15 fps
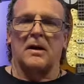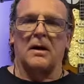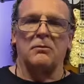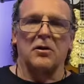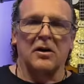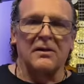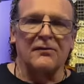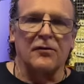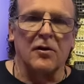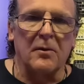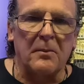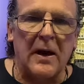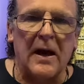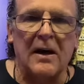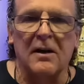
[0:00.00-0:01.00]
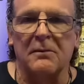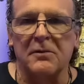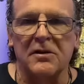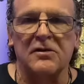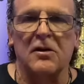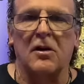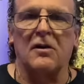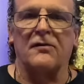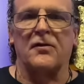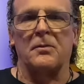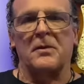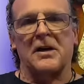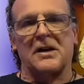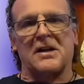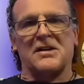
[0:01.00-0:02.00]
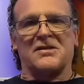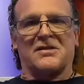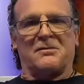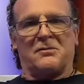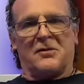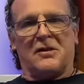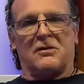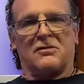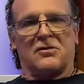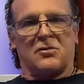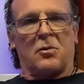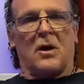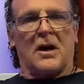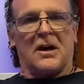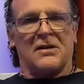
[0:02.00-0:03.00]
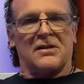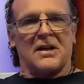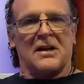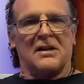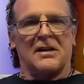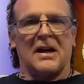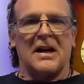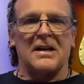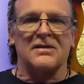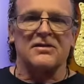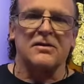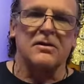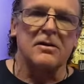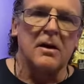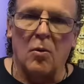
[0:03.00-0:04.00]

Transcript: I'm looking for a backup guitar for my custom built Squier Telecaster.